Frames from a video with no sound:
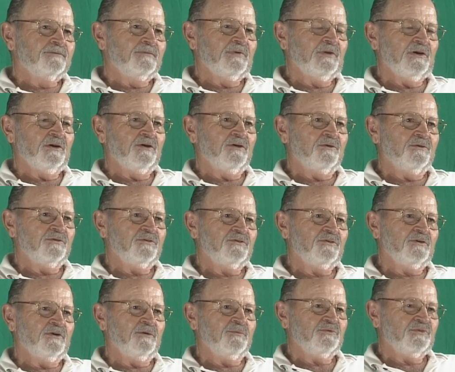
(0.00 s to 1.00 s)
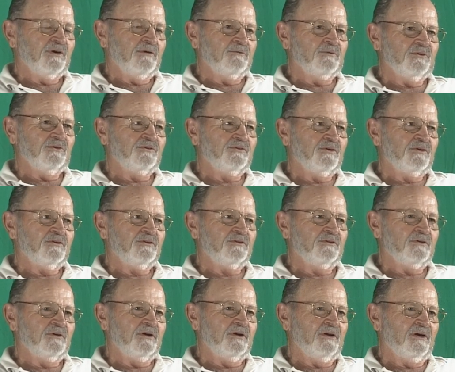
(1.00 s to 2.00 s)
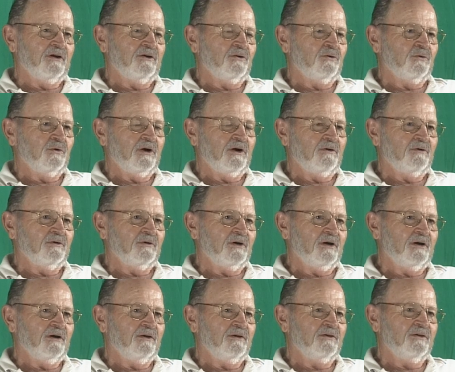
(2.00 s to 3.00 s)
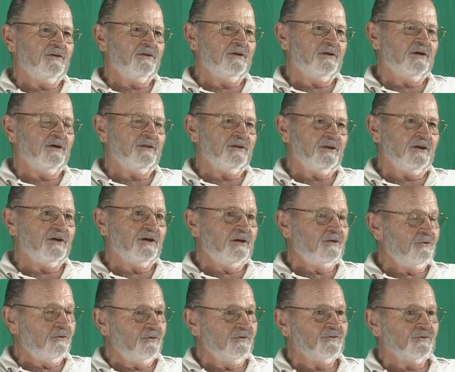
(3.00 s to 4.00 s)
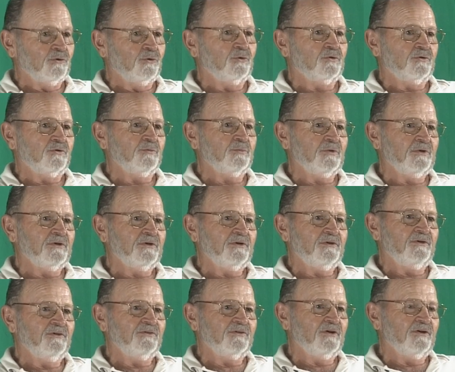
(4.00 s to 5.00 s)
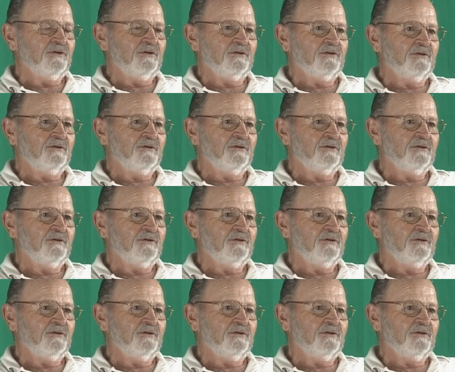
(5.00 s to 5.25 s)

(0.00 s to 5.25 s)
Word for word: Yeah. See, I'm 76, and I, I don't know how I he, I think I know he's older, but he's not.